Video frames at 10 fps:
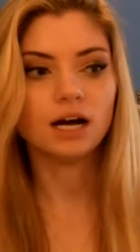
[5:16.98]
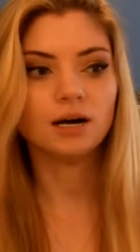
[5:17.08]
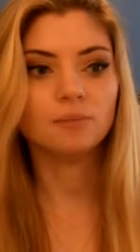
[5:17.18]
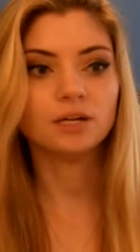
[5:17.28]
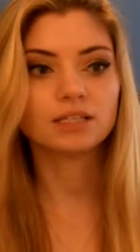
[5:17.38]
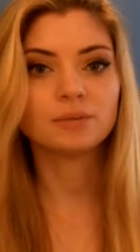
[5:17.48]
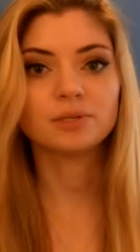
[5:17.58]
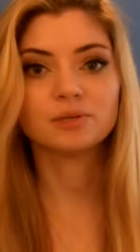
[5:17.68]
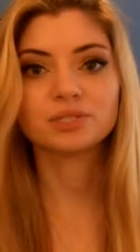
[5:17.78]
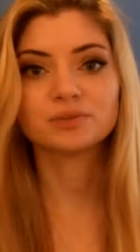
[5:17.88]
Um, let
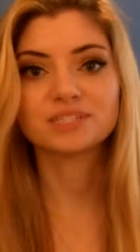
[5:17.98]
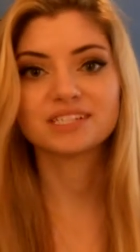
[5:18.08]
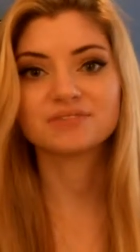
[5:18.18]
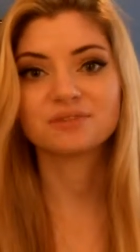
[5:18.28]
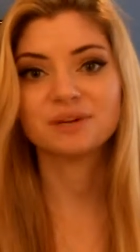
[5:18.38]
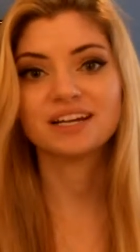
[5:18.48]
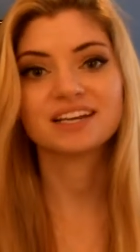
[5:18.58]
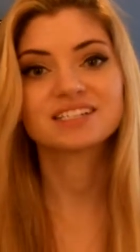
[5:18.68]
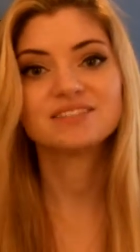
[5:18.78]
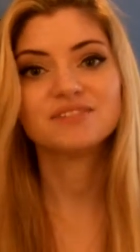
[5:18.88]
me know what you want to see for my
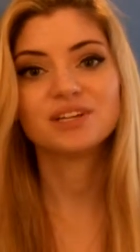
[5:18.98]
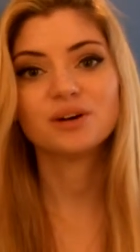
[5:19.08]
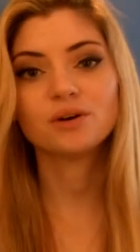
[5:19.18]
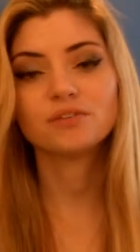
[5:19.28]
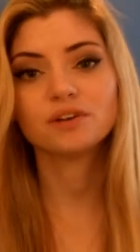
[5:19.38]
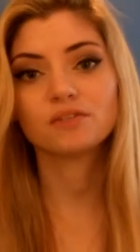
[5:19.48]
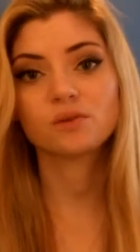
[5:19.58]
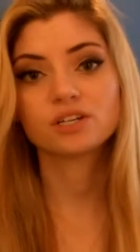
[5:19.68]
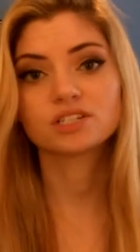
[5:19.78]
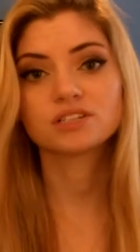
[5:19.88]
next video. If you have
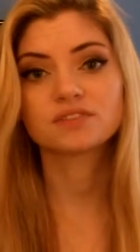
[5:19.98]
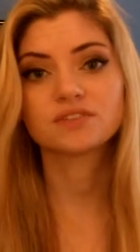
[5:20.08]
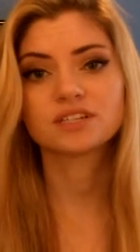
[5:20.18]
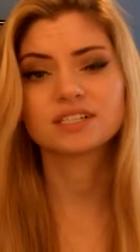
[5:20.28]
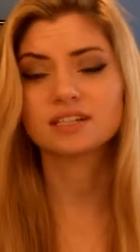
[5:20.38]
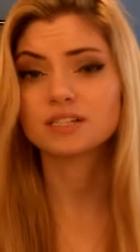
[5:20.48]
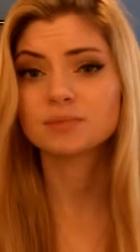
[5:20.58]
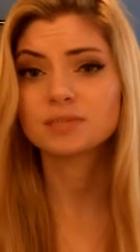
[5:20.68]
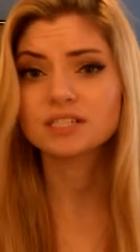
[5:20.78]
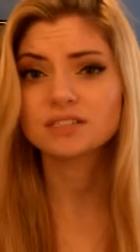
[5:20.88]
questions for a Sarah
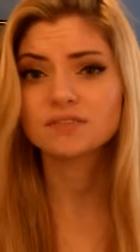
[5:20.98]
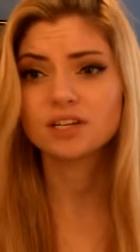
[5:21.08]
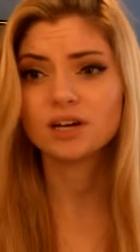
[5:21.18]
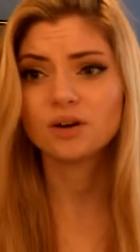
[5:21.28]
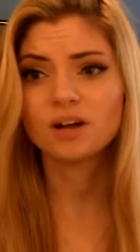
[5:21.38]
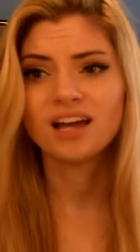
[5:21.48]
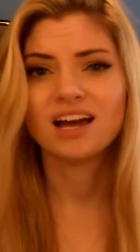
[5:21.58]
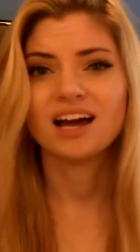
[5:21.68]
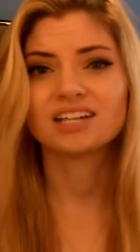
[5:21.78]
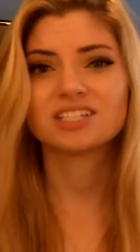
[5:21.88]
Speaks video,
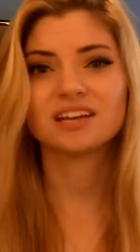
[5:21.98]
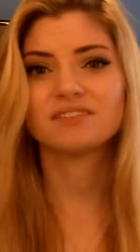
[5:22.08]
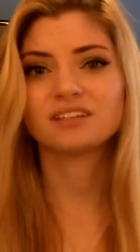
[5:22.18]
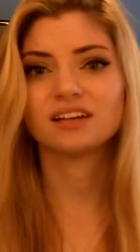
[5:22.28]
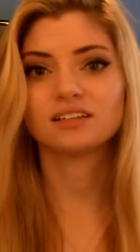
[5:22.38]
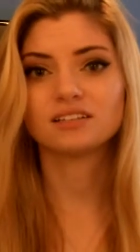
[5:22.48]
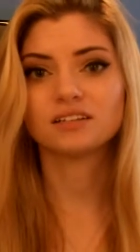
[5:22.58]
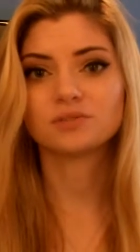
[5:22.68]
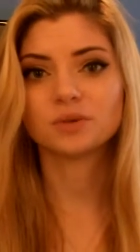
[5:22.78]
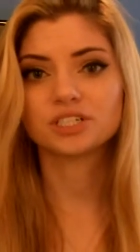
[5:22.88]
I just haven't gotten a
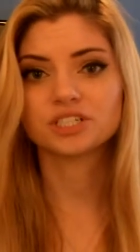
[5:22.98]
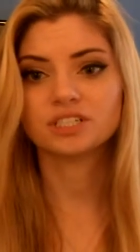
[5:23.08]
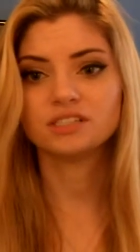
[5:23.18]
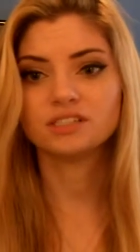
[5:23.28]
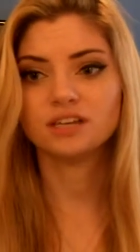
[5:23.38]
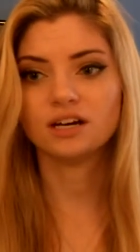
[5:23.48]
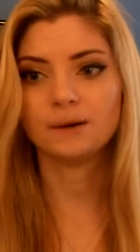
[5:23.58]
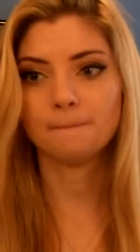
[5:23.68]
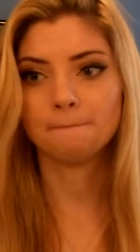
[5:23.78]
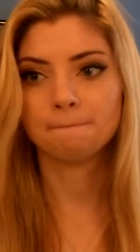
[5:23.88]
lot of questions,
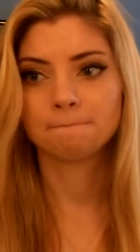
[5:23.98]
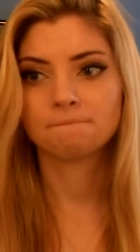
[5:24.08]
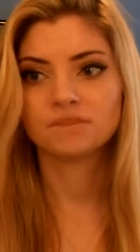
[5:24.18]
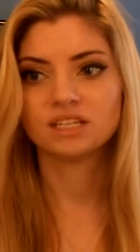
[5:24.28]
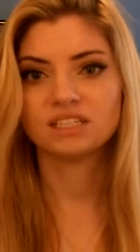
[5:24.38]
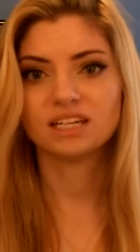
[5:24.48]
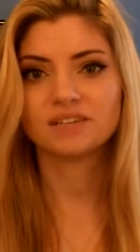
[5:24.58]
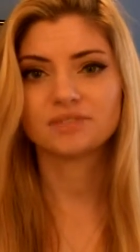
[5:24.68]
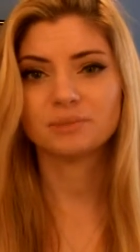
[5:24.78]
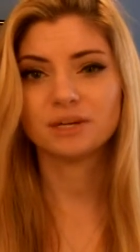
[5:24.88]
um, not
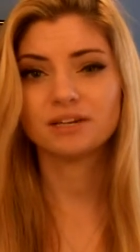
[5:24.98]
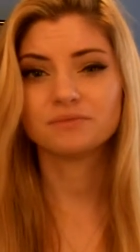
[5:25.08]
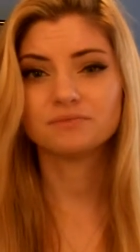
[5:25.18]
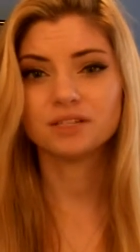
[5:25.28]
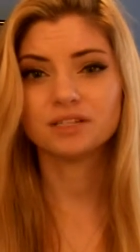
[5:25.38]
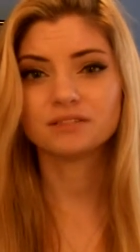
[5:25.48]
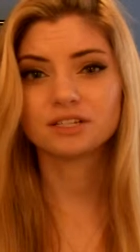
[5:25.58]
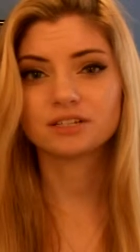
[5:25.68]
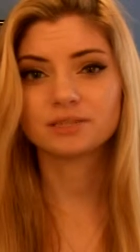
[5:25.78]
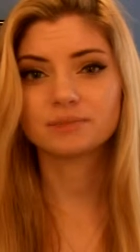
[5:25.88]
enough to make a, a
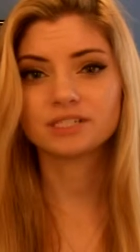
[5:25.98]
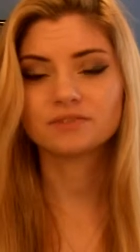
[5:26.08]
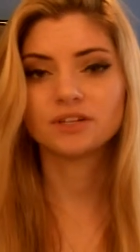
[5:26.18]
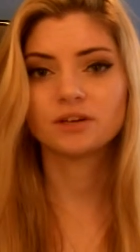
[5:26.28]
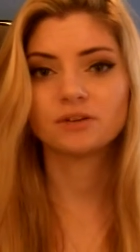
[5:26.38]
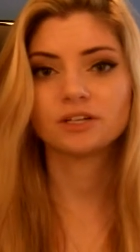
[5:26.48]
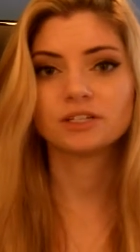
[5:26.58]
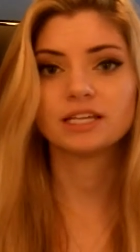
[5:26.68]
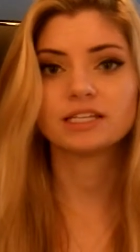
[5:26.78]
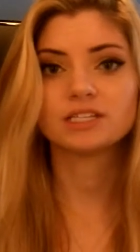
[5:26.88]
Sarah Speaks video
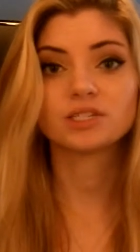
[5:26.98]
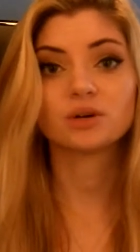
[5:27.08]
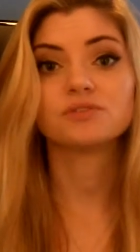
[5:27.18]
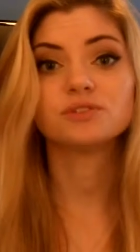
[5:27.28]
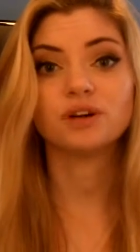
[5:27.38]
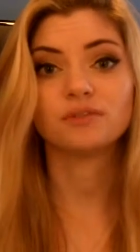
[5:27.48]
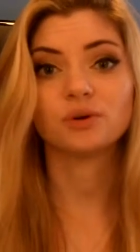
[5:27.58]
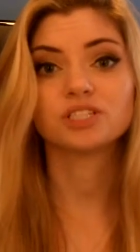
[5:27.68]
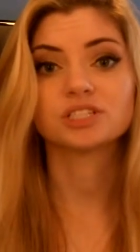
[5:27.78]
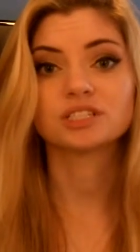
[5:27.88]
here lately. So if you do have
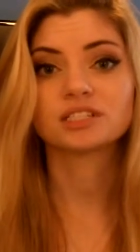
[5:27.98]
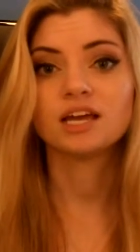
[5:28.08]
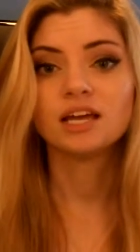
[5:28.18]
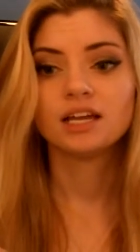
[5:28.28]
questions,